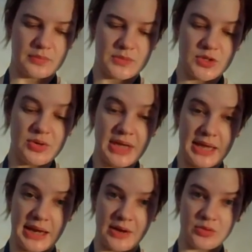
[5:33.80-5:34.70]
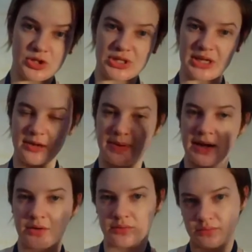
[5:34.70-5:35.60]
So again, I would just think
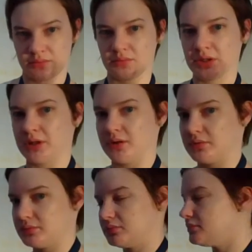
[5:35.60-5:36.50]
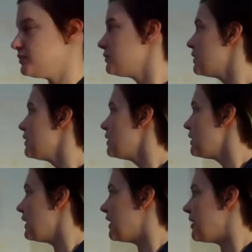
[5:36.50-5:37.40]
about, you know,
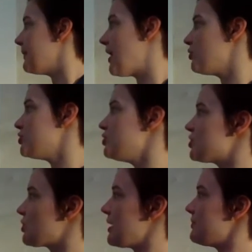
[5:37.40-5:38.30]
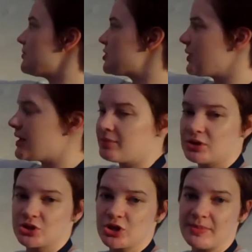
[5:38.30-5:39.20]
how would you describe them? So I am
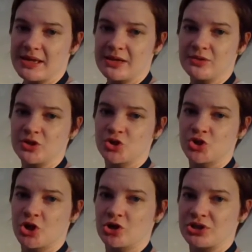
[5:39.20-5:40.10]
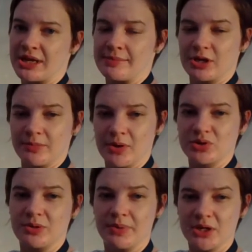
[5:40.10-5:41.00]
going to start making these charts, and I am going to
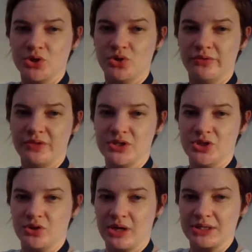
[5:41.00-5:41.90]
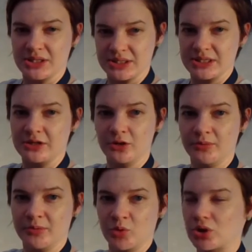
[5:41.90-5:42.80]
post a picture of this so you guys can see it a little
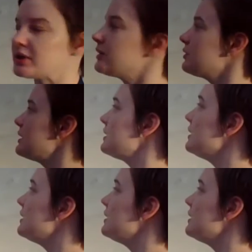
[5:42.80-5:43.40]
bit more clearly.